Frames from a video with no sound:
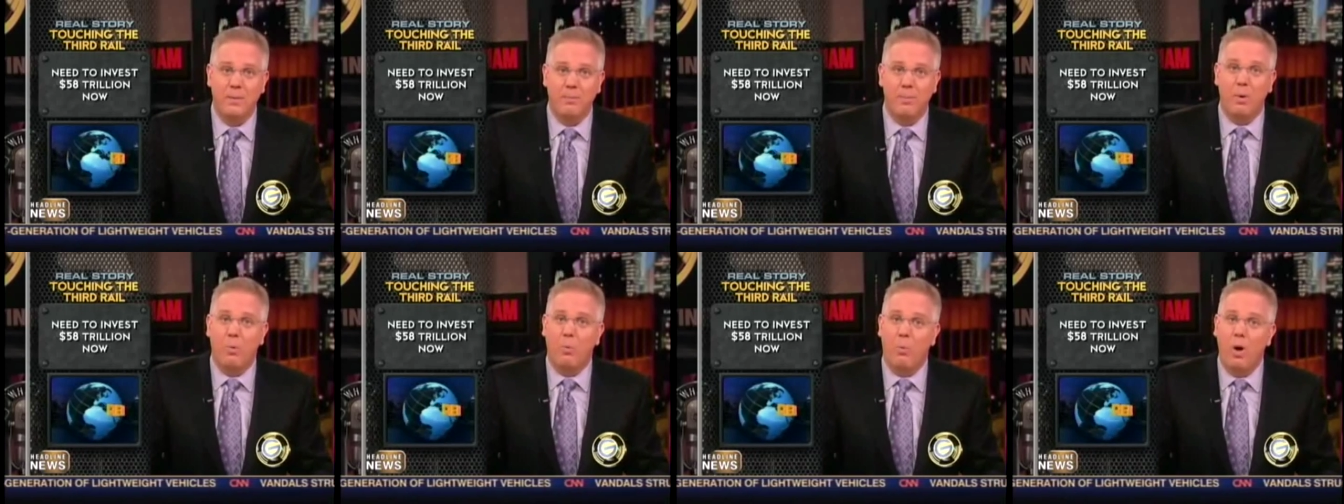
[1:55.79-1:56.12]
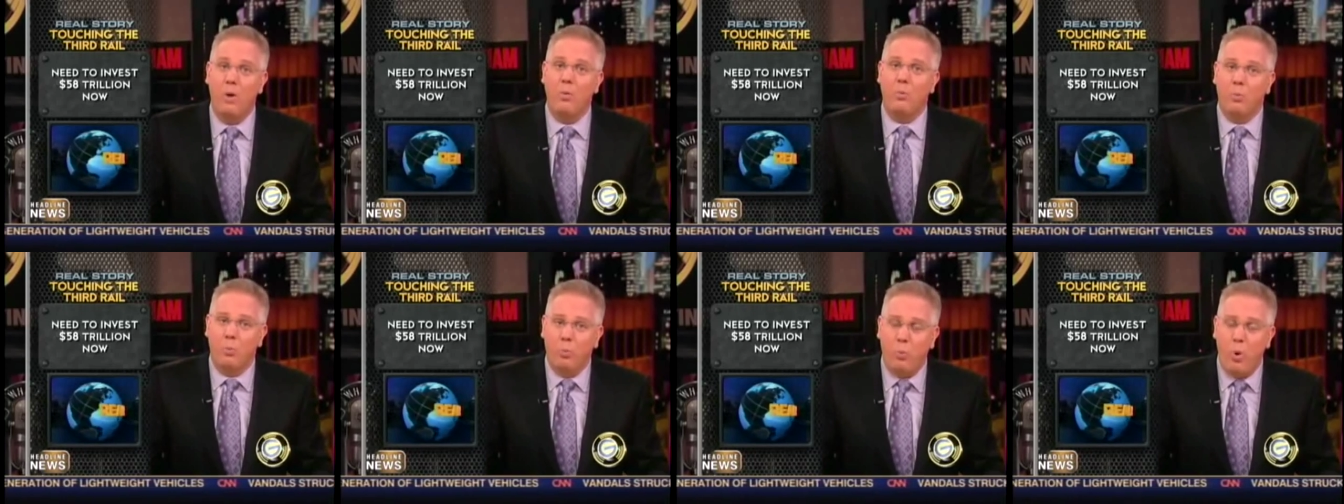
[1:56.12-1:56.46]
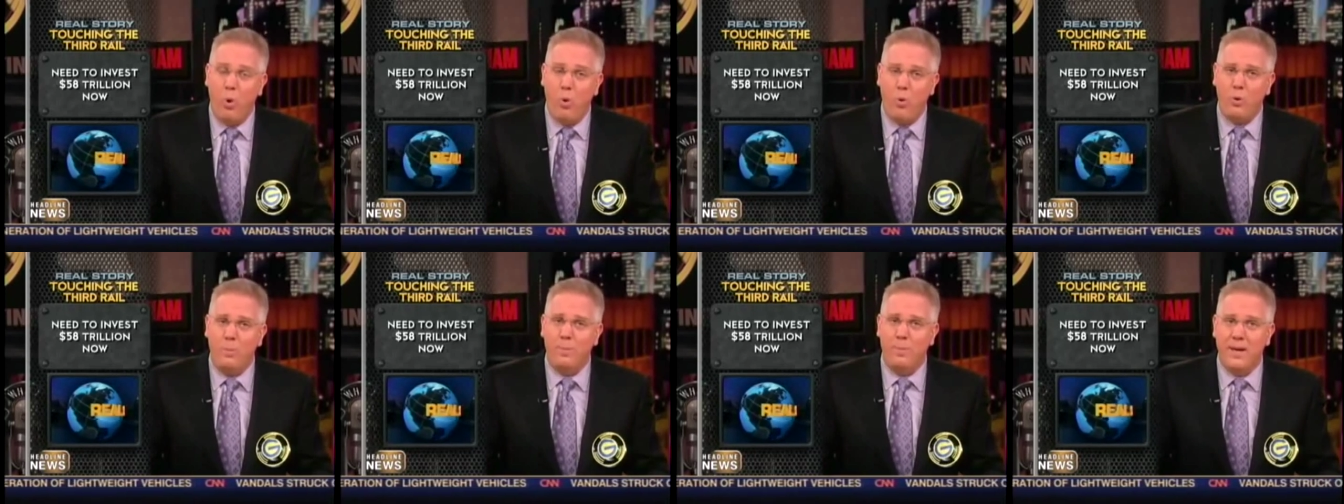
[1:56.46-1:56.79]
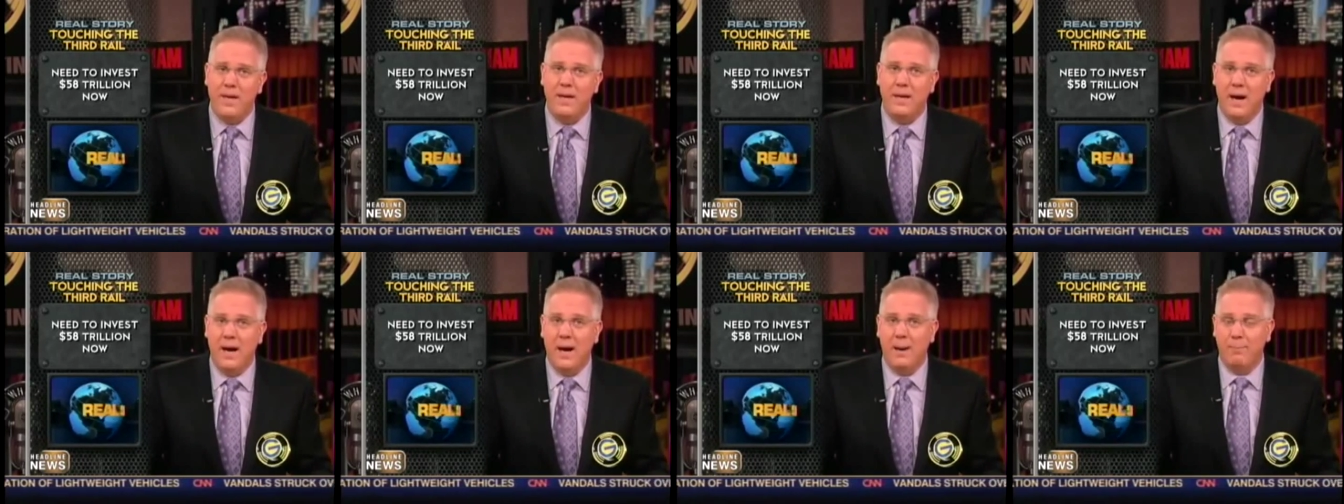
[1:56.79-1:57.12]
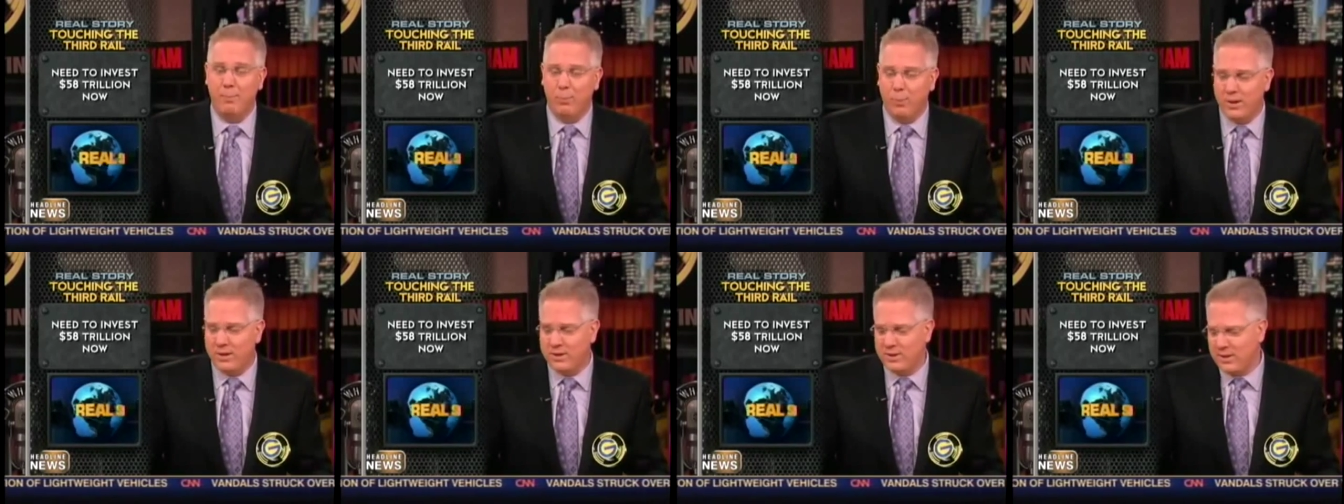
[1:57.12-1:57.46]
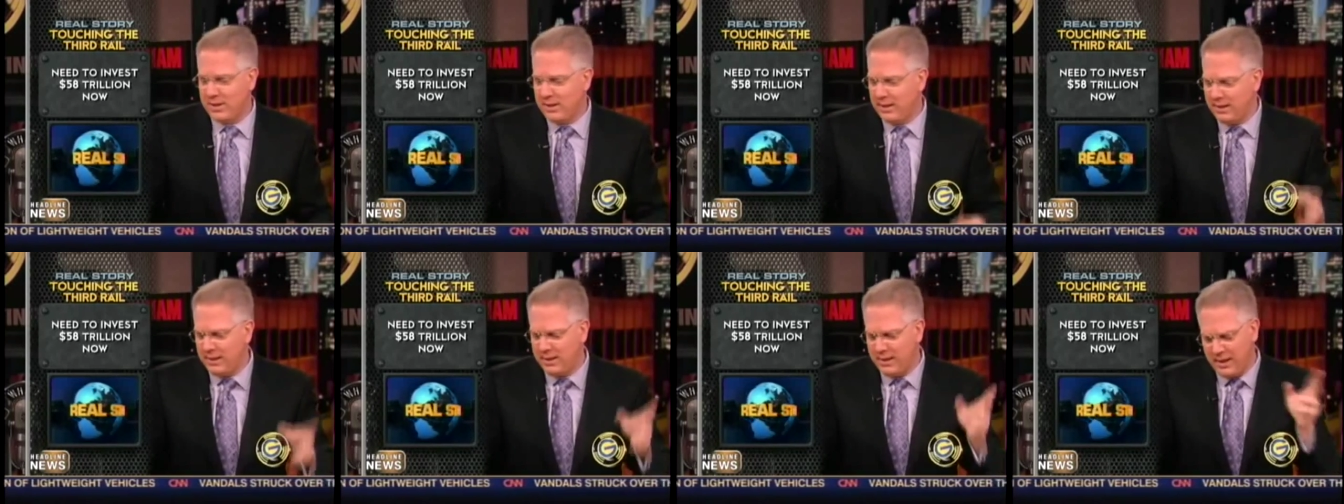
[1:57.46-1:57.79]
But what woke me up
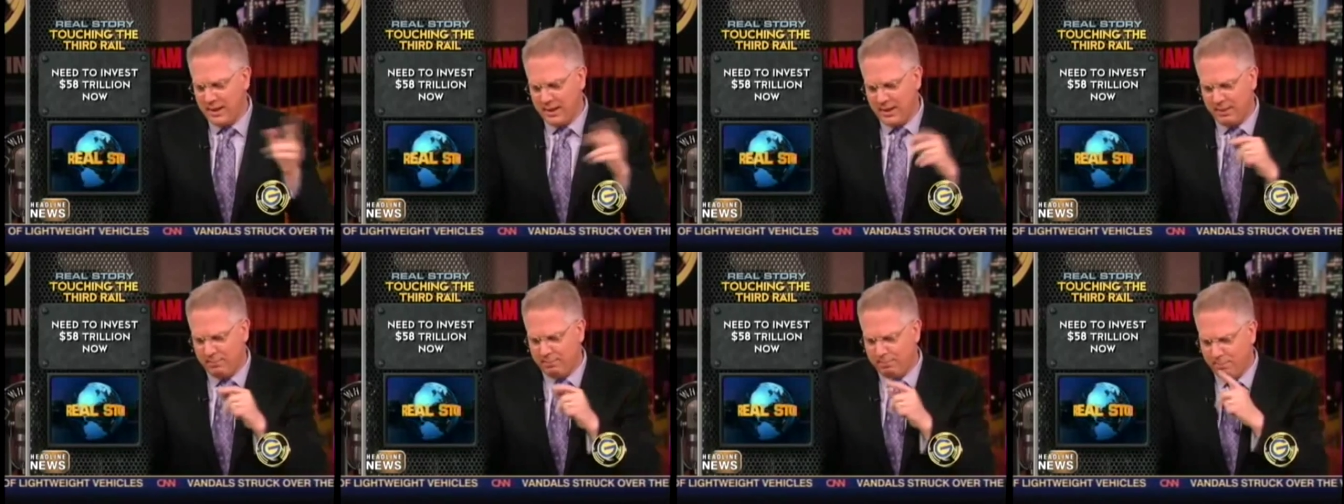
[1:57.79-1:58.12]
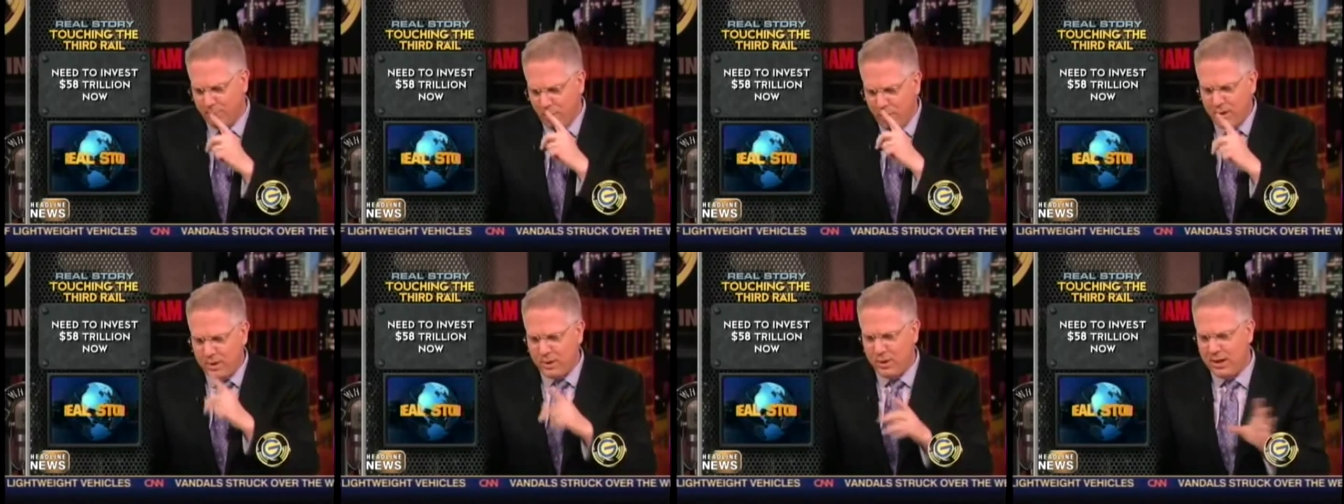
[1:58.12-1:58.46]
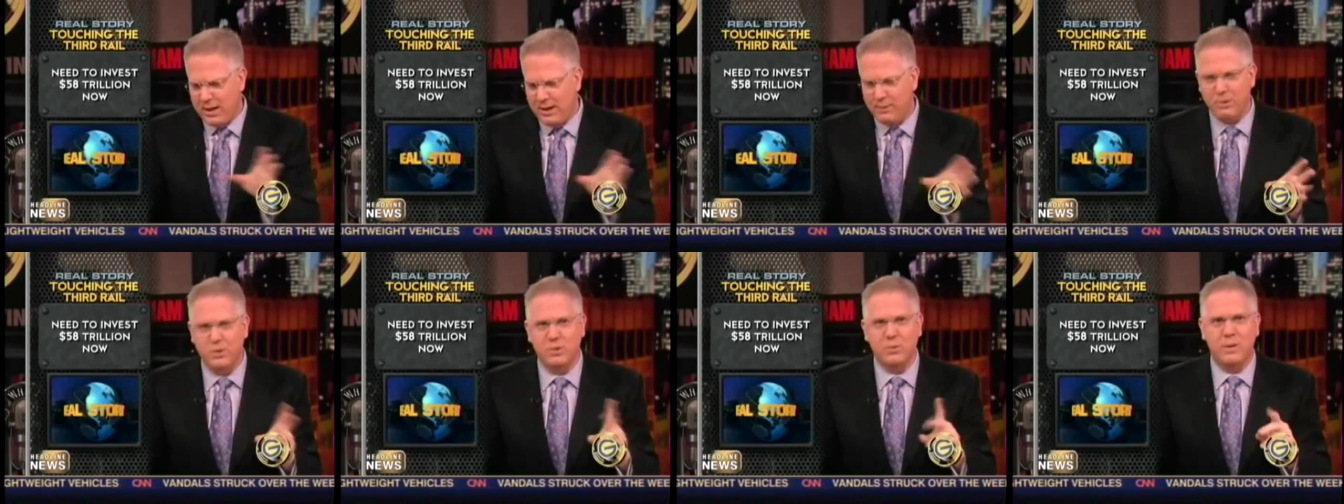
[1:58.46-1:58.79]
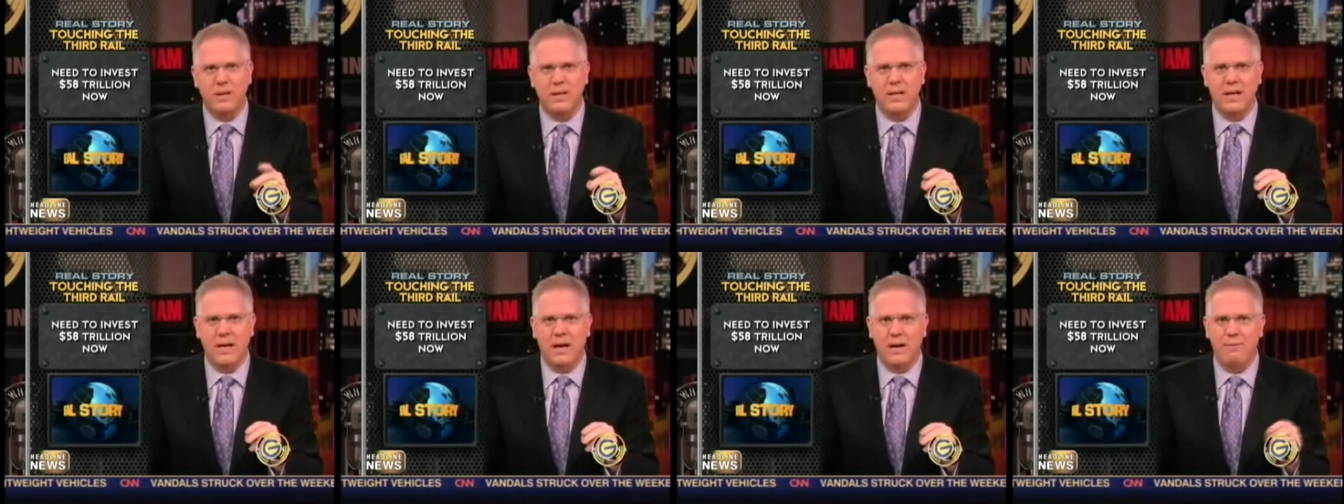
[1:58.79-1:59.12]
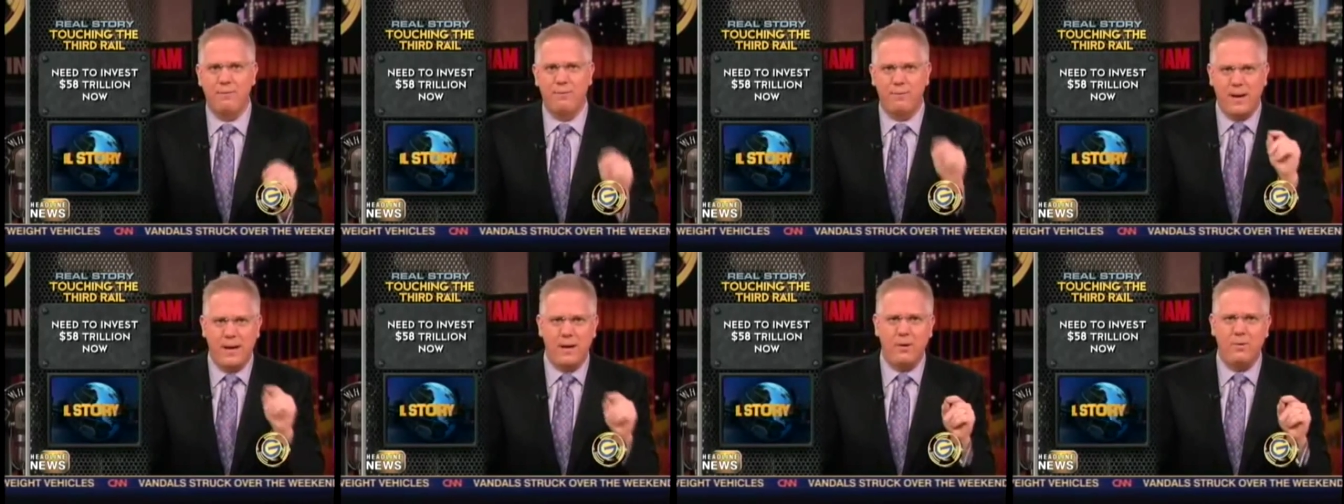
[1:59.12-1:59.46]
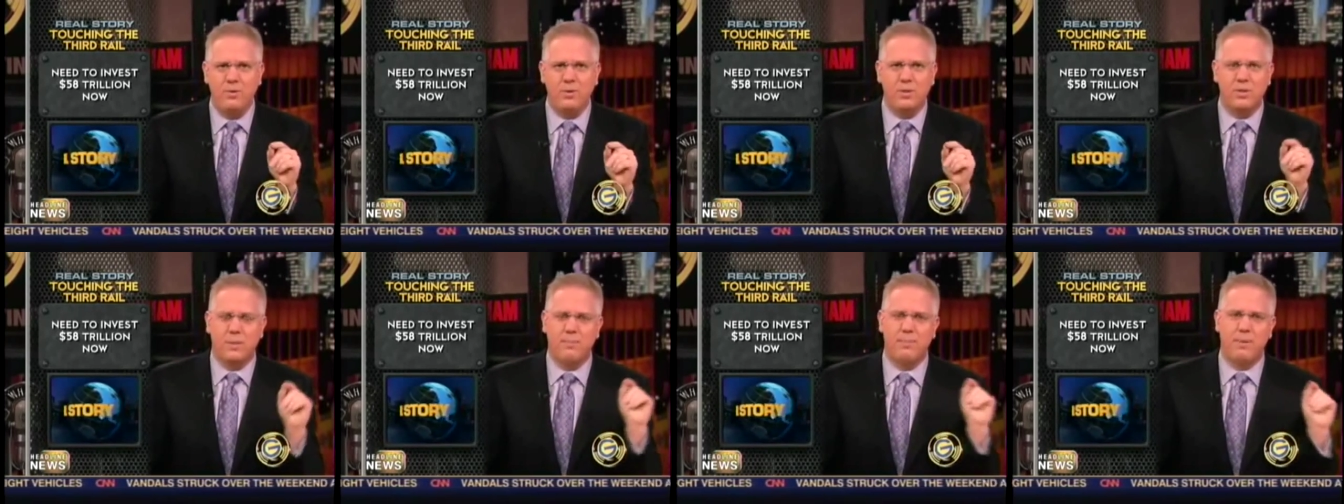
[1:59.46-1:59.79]
was uh, in a book that I was reading, I
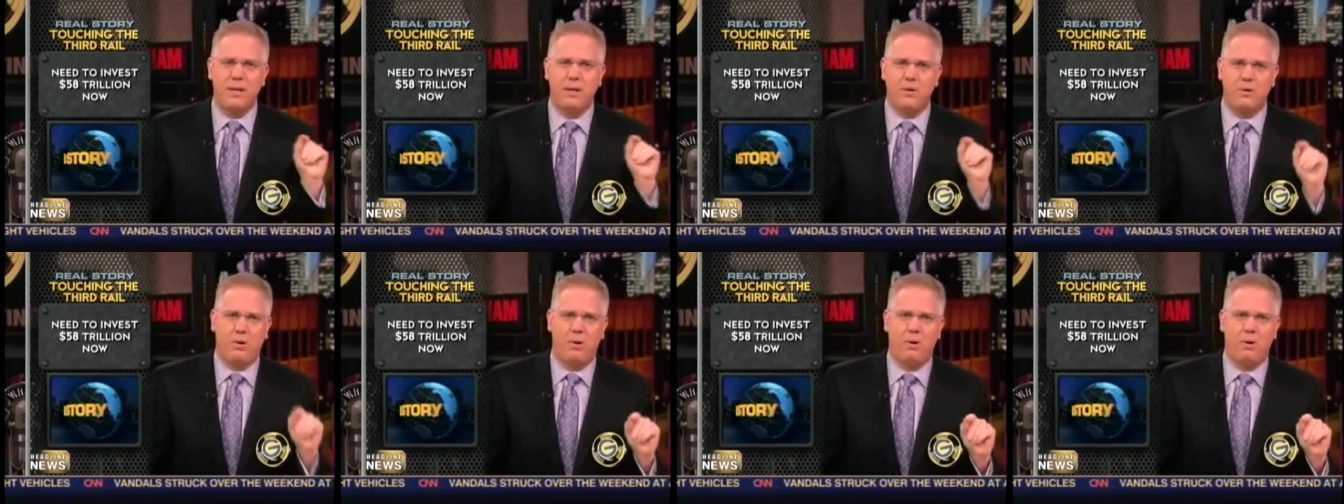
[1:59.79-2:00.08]
found something